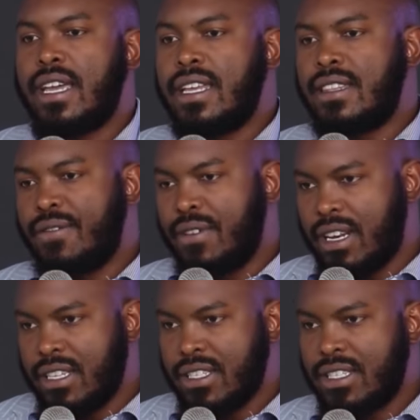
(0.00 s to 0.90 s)
in the
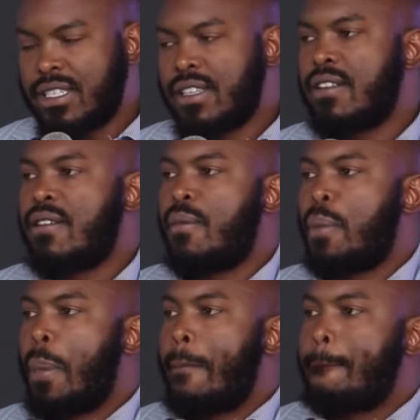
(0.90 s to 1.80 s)
villages
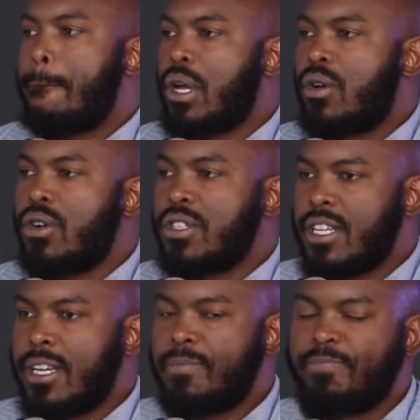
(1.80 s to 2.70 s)

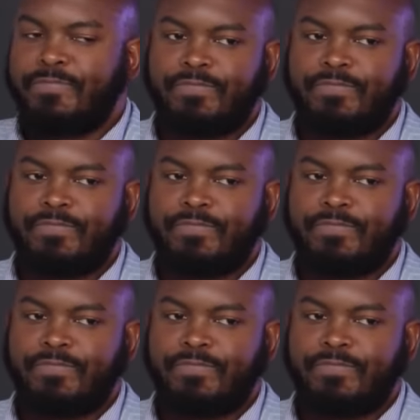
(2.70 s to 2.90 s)
because uh,